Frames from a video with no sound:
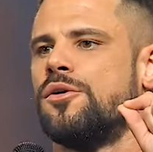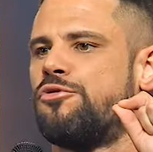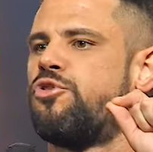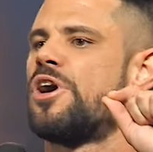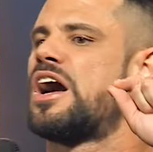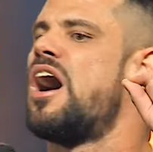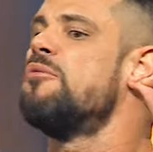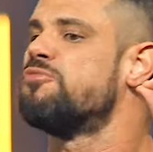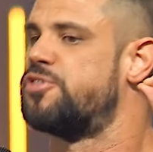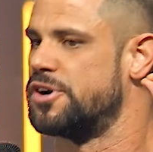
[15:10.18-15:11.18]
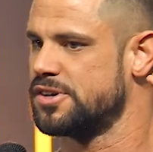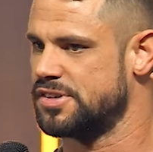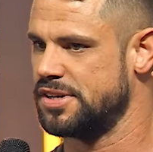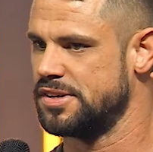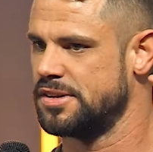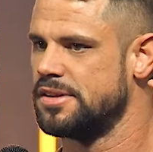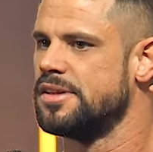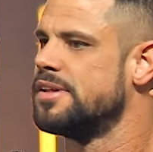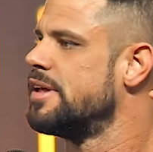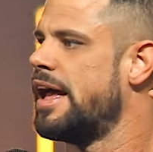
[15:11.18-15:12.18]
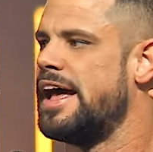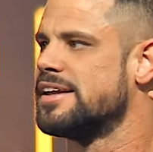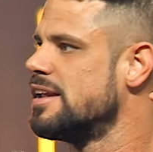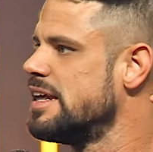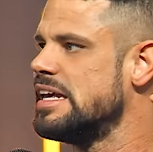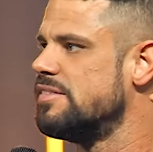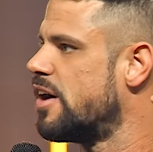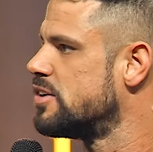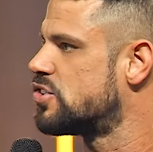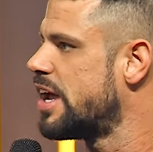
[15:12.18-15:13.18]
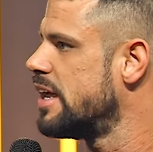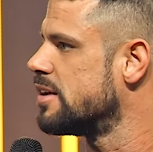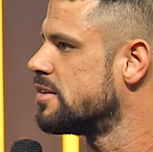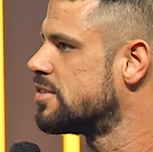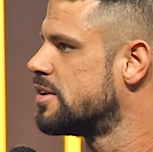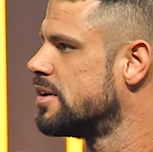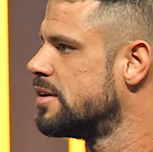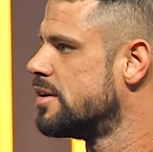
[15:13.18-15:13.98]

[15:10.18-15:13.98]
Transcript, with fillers: for comfort and leave unchanged.